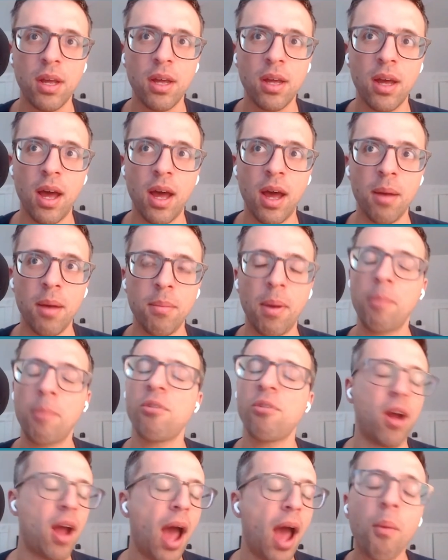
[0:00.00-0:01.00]
Um, I'm
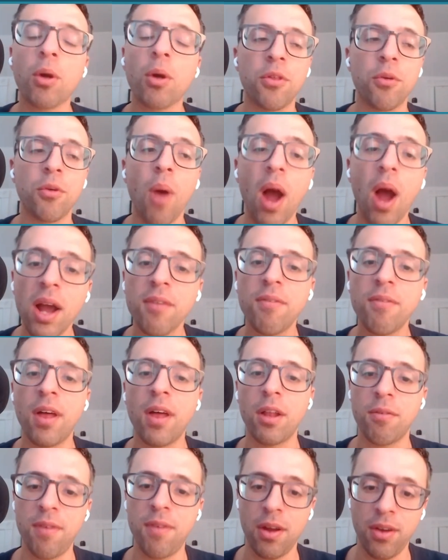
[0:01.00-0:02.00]
sorry, I worked with the Rockefeller
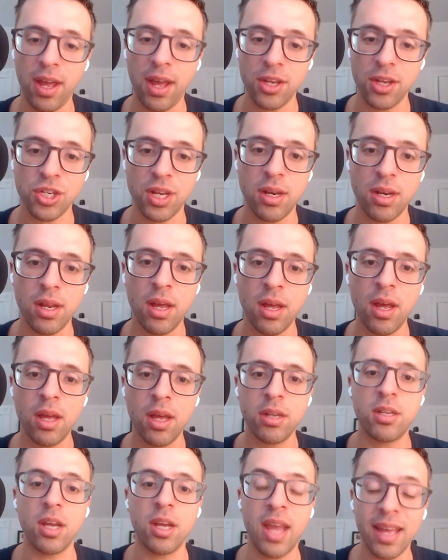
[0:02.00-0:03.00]
Foundation
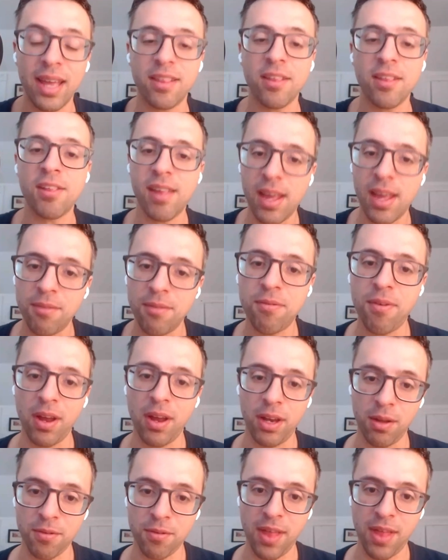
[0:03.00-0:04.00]
to get the seed
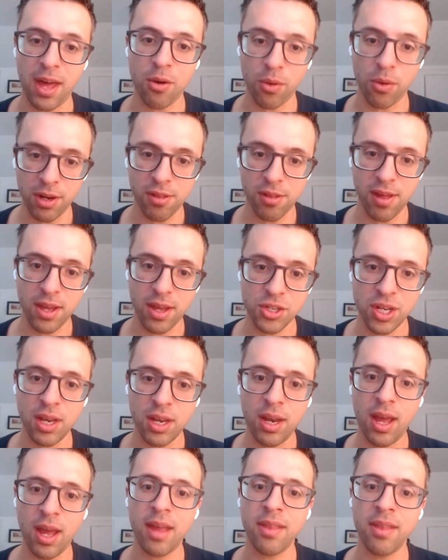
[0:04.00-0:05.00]
funding for that
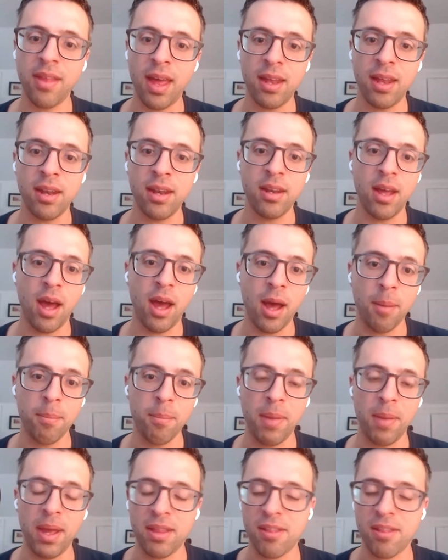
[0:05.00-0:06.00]
organization, and then um,
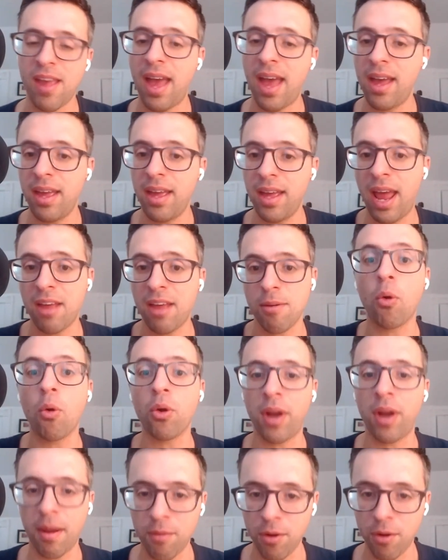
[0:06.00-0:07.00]
it's ha- it has a more
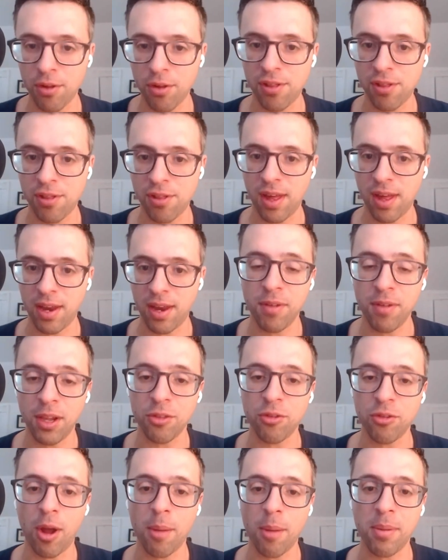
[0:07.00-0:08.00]
diverse set of, of,
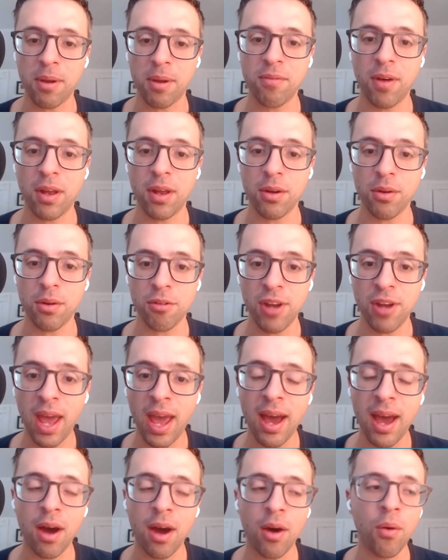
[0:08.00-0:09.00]
of philanthropic funders
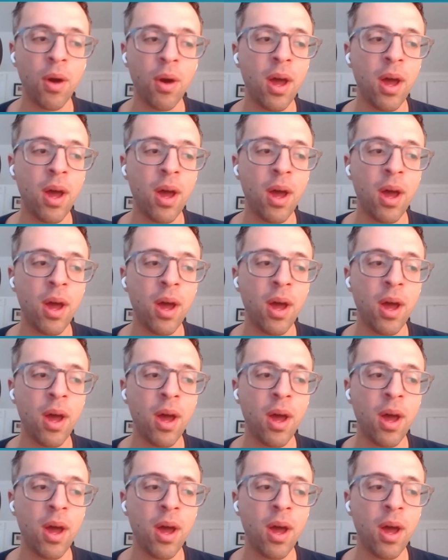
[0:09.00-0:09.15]
now.